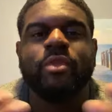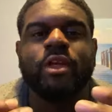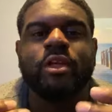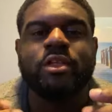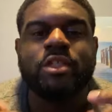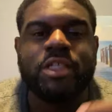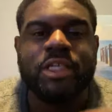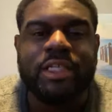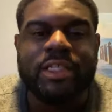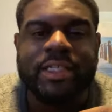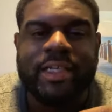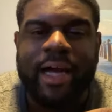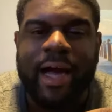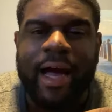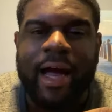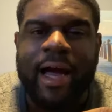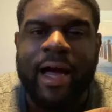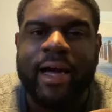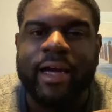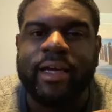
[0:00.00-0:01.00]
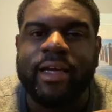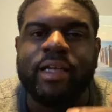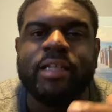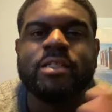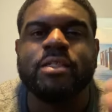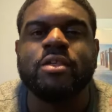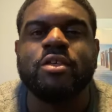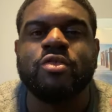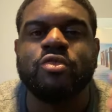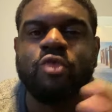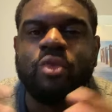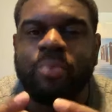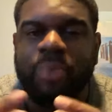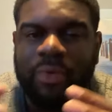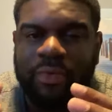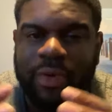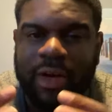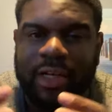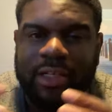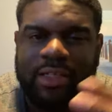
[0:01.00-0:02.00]
GTI, it's a group
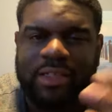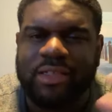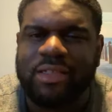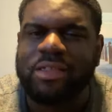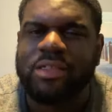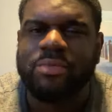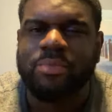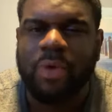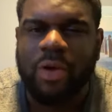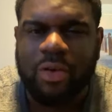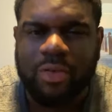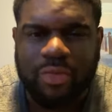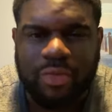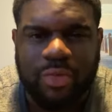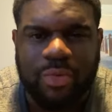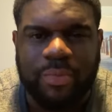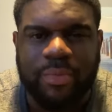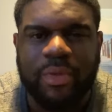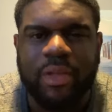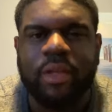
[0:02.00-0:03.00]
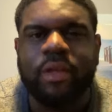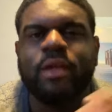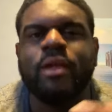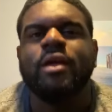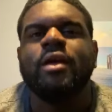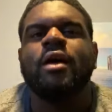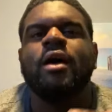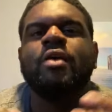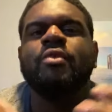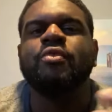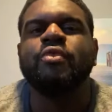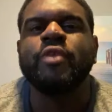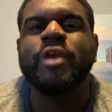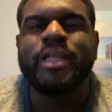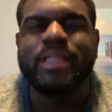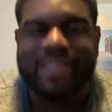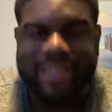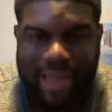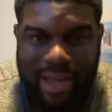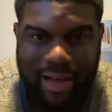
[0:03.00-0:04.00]
of us. It's a small group of
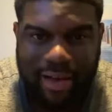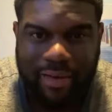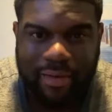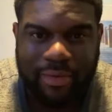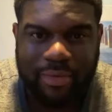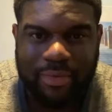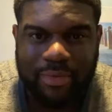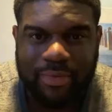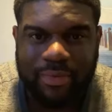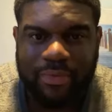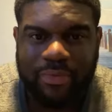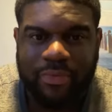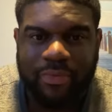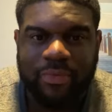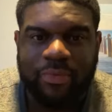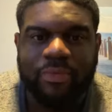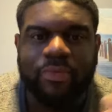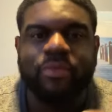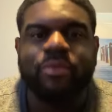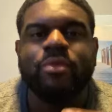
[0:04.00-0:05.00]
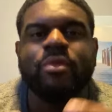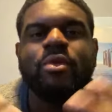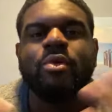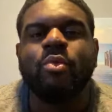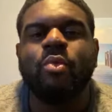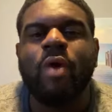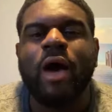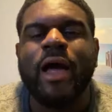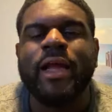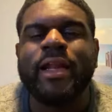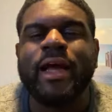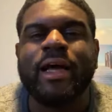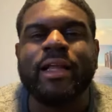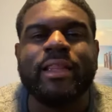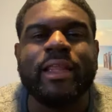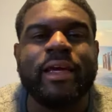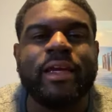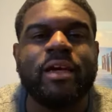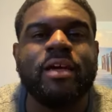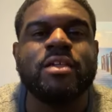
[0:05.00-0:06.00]
retail. Why not
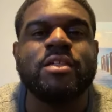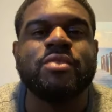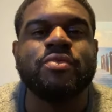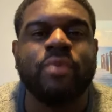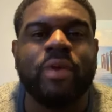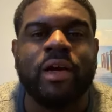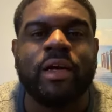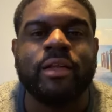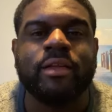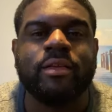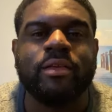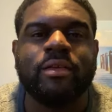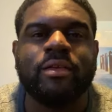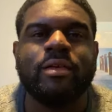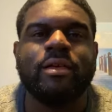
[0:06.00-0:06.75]
let us run?